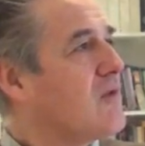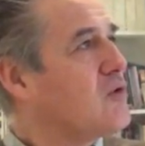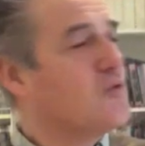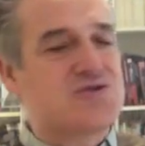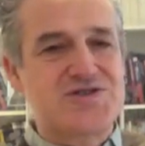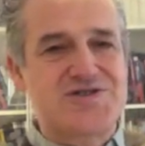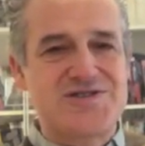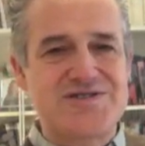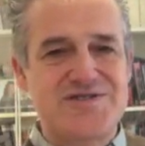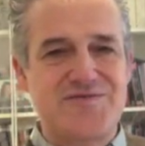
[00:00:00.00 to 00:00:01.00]

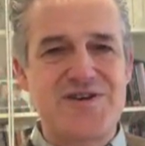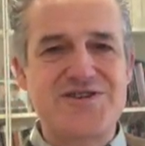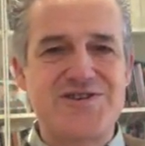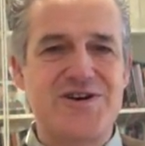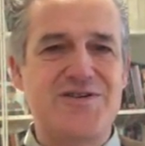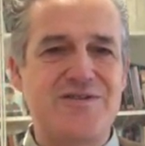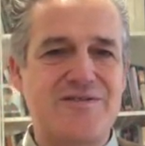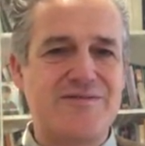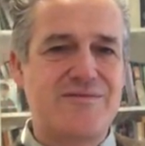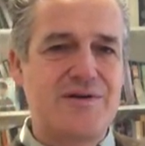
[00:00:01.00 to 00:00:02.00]
gorgeousness of the eternal.
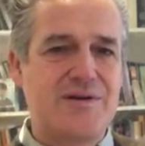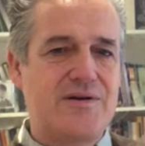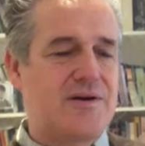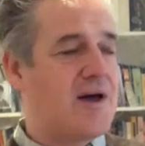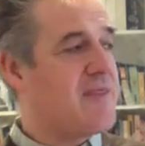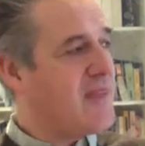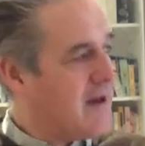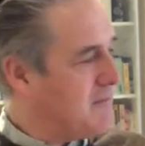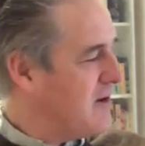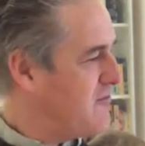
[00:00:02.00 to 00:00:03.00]
And
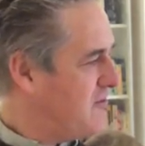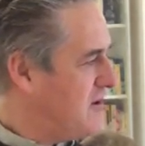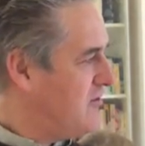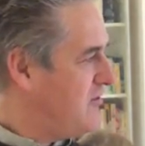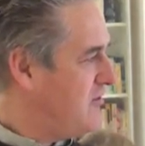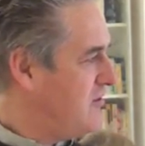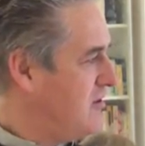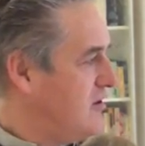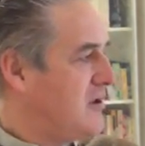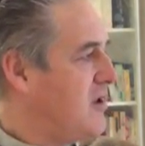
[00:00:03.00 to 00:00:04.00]
that, my friends,
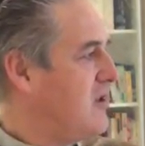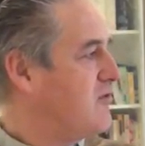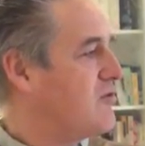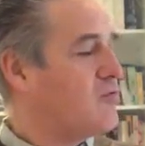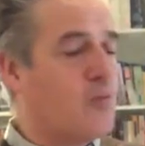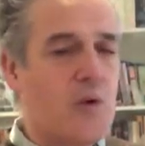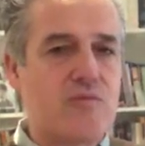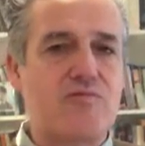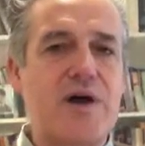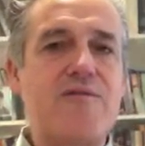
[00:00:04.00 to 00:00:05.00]
is
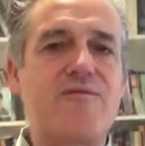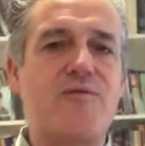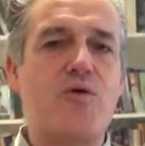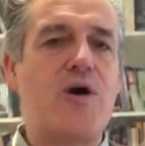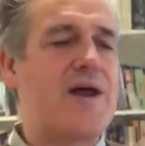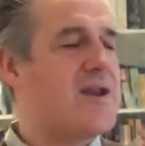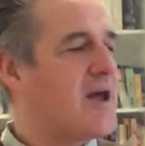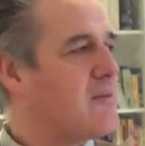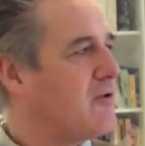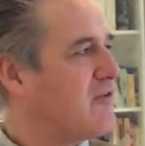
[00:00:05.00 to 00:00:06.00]
what Ray 4
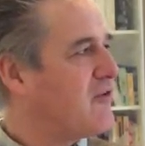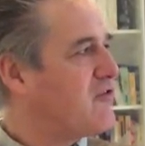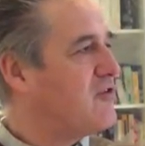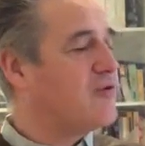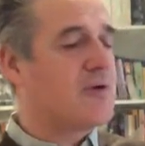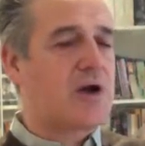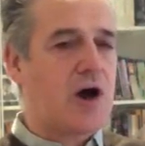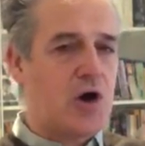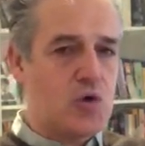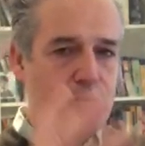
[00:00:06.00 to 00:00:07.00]
enables us to do. It
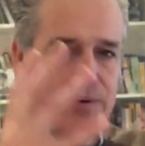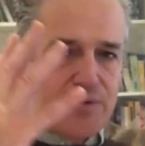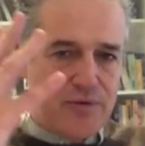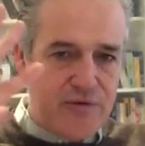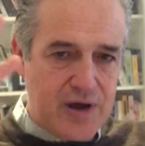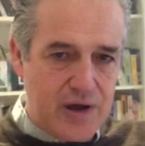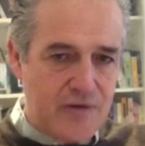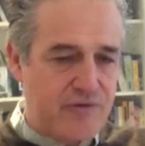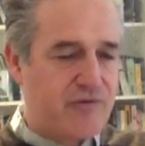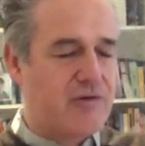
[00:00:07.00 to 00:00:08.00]
opens
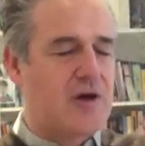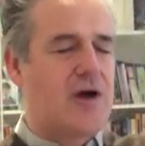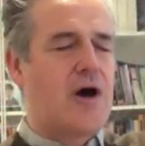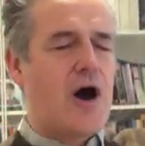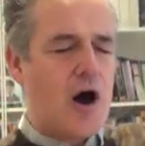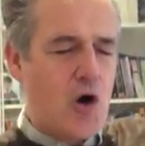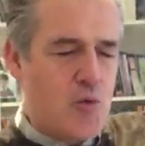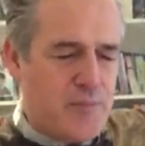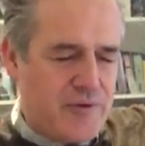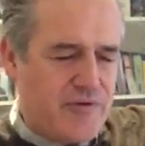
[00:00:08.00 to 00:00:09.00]
us,
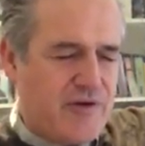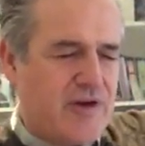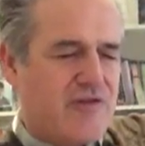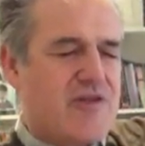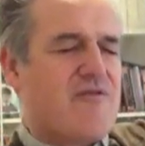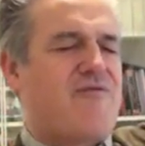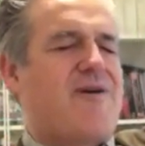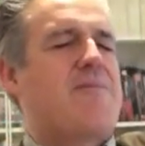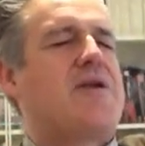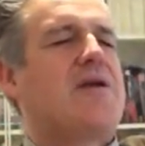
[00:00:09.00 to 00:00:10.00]
opens us in the
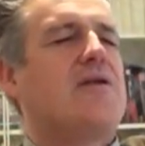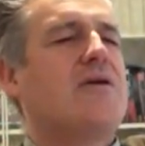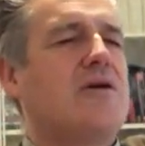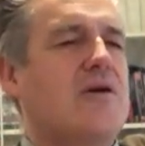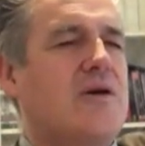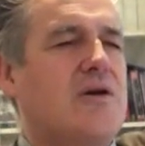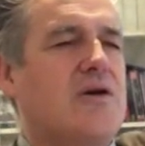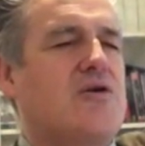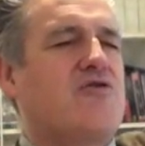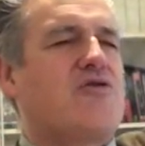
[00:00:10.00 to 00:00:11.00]
feminine
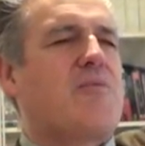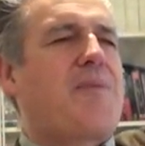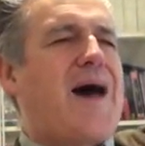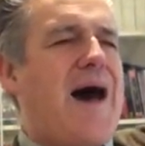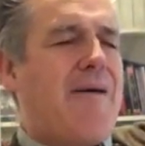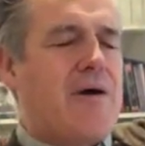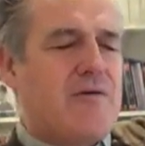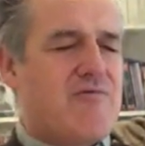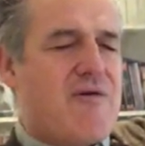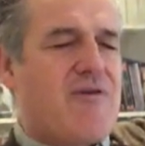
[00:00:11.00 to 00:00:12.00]
to the power
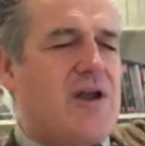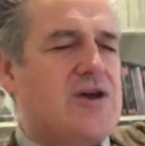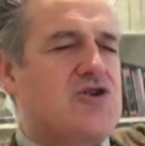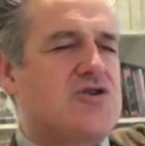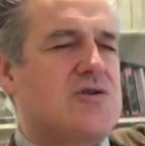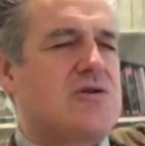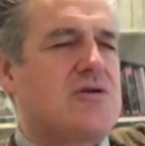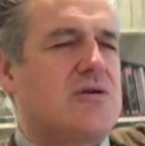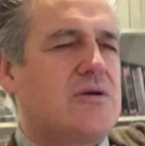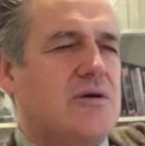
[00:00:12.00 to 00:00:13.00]
of revelation,
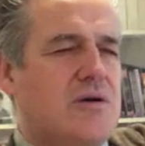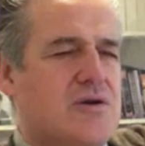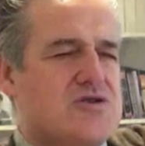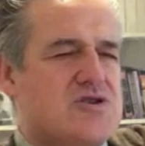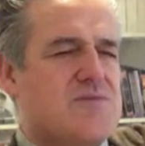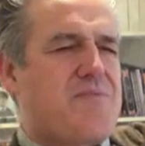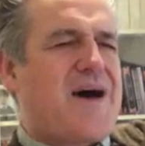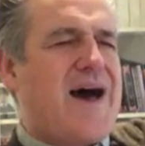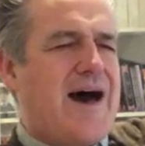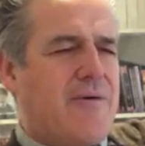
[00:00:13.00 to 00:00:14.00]
to the
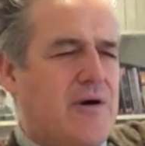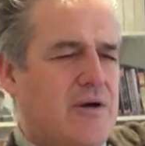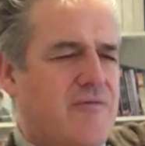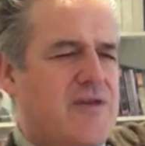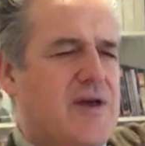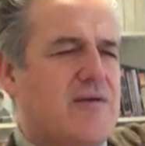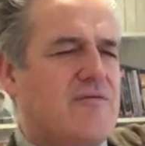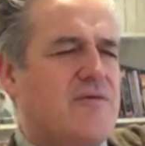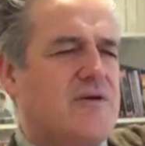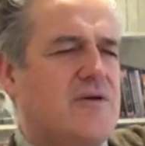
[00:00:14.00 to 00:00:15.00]
power of the infinite.